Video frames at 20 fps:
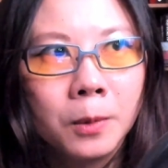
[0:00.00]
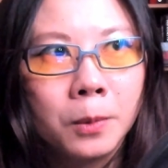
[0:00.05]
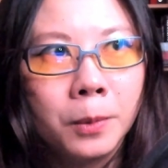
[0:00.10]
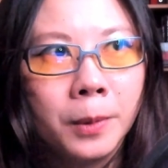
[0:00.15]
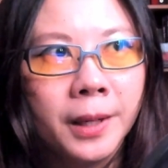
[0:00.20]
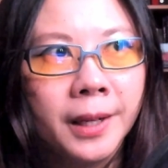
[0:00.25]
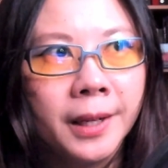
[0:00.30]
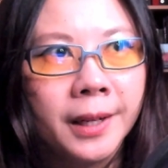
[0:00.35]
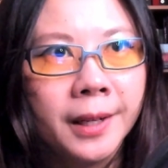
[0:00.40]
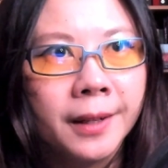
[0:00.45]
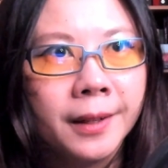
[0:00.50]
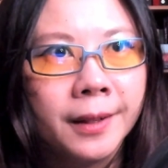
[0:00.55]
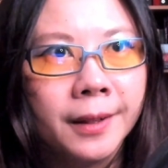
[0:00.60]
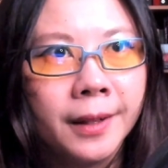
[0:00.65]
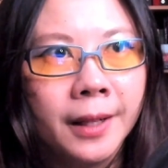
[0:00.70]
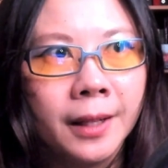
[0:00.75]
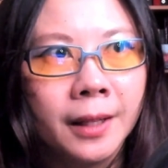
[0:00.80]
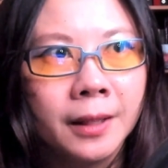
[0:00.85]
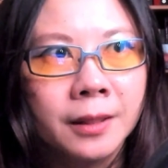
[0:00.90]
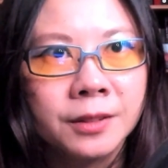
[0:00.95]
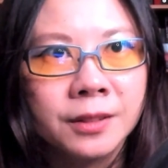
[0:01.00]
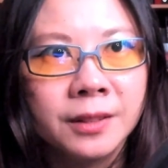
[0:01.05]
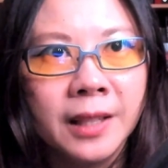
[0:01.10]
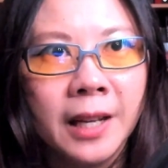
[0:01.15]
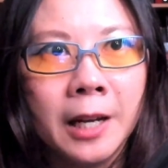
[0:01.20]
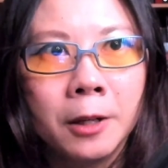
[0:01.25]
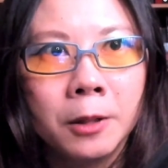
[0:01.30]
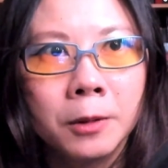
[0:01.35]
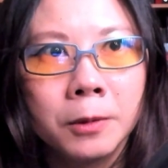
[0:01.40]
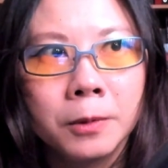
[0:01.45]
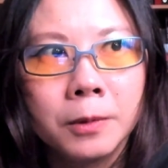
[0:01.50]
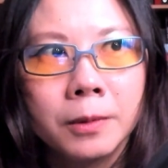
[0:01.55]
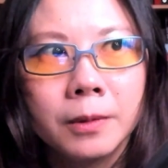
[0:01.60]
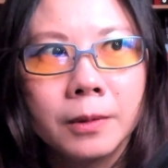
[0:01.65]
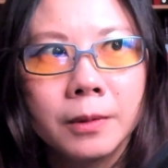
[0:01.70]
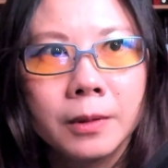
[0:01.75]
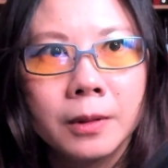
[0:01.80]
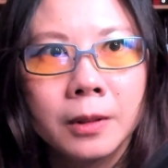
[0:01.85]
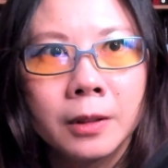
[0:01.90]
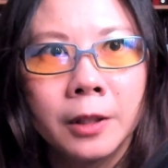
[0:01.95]
Whereas now,
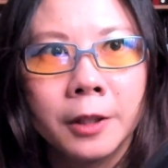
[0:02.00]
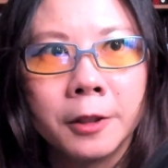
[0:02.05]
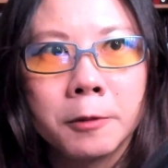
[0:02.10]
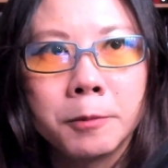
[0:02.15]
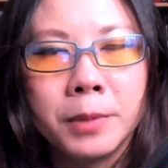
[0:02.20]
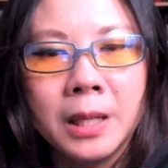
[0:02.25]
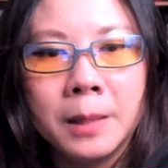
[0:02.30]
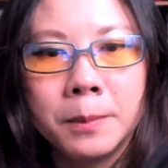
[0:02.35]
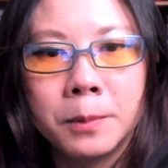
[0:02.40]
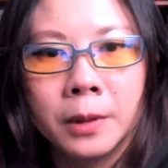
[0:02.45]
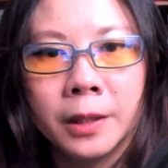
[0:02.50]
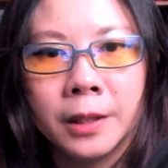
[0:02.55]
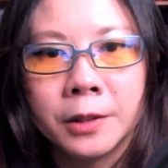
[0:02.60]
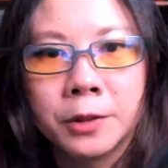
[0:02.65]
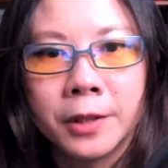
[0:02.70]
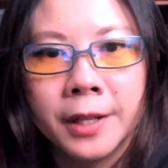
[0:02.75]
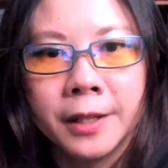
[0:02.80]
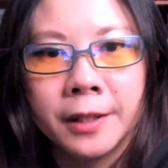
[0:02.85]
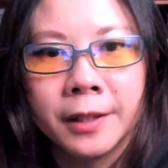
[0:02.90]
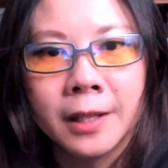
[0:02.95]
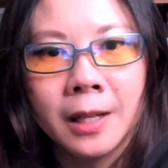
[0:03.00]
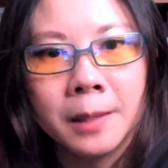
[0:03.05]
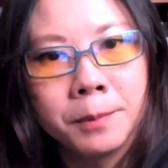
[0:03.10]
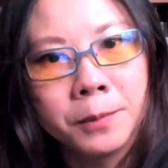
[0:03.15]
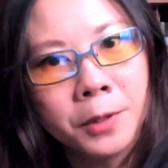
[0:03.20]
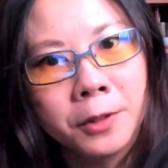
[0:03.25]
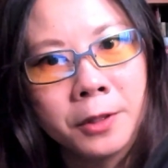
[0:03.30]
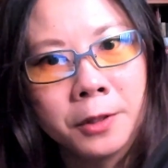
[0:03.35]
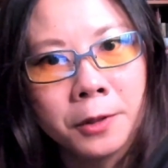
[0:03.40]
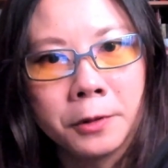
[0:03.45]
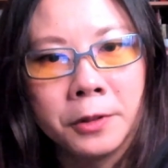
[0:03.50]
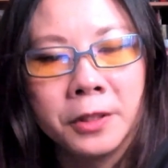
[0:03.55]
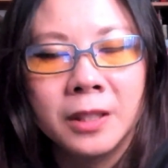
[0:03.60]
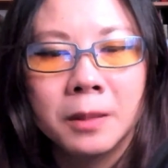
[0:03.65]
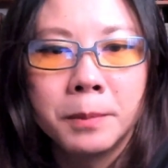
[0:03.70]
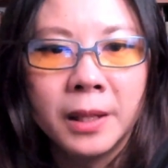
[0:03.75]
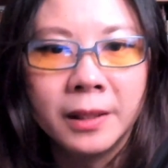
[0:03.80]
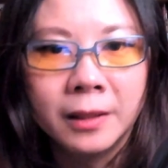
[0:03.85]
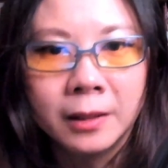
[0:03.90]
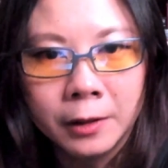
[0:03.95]
a lot of people are trying to come through
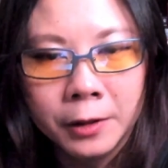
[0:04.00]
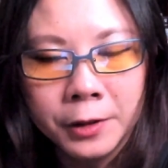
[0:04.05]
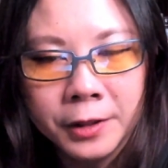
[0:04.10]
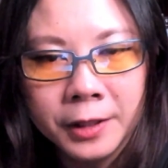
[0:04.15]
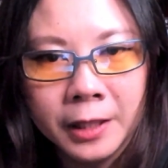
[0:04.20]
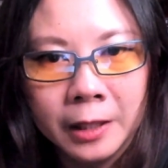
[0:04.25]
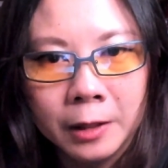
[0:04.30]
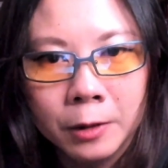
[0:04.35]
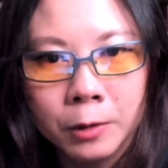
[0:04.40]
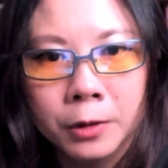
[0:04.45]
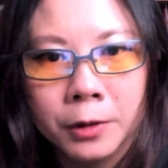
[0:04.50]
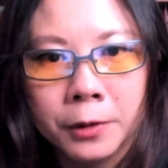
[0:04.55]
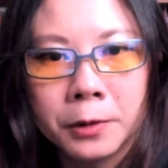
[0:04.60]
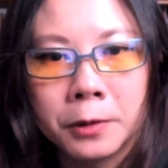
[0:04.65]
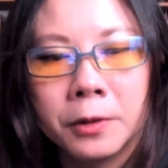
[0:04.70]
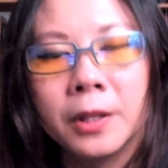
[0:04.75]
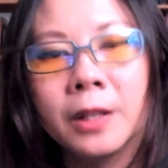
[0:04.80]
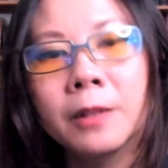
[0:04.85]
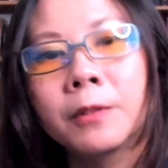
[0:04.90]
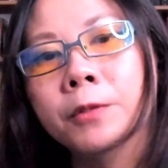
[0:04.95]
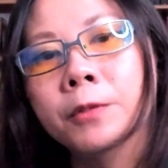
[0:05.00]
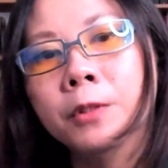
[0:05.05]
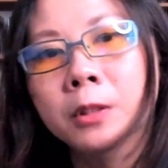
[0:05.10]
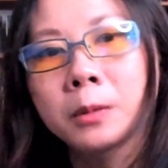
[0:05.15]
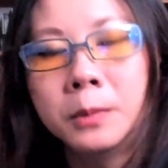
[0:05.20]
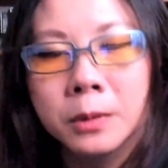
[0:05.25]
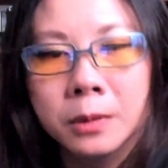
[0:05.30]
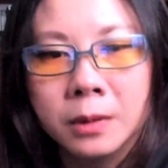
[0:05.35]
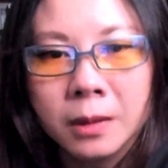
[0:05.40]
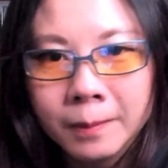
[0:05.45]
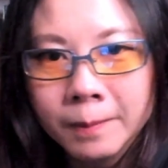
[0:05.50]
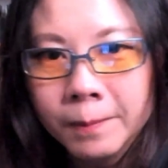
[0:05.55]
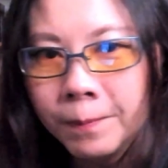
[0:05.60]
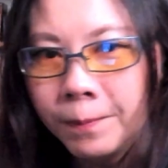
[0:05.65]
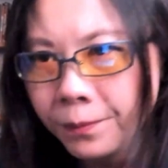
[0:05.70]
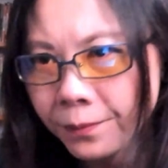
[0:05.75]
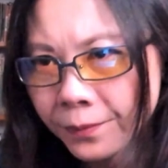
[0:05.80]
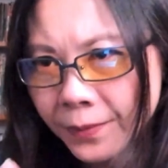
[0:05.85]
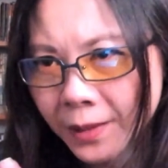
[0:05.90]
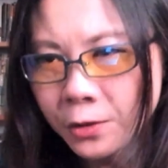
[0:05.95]
independent learning or through informal
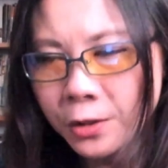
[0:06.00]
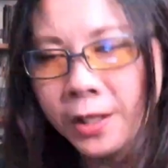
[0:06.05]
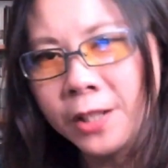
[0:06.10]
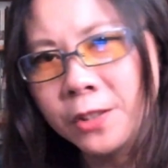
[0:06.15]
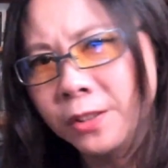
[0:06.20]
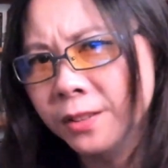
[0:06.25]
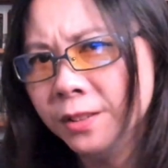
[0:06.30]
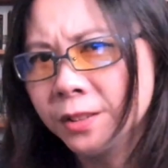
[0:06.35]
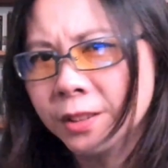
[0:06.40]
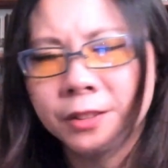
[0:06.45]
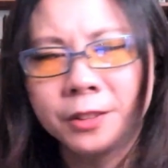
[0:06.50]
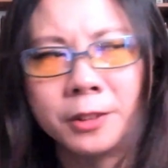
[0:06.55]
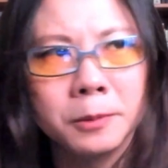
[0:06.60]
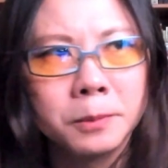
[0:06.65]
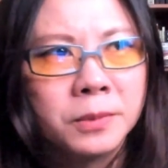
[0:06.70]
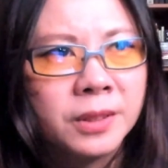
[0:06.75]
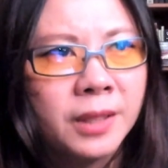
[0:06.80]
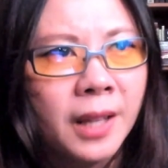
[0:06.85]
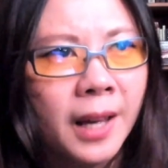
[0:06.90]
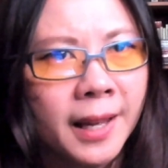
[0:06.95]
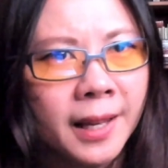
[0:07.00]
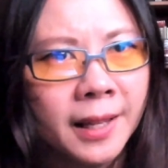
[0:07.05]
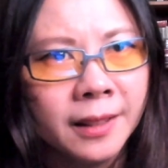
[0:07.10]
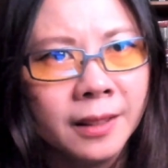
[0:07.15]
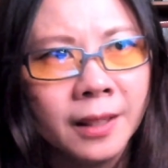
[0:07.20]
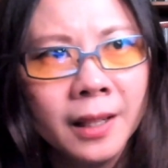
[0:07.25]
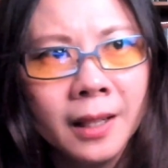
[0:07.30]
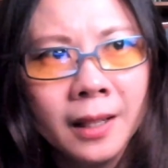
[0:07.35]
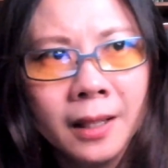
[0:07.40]
education systems, and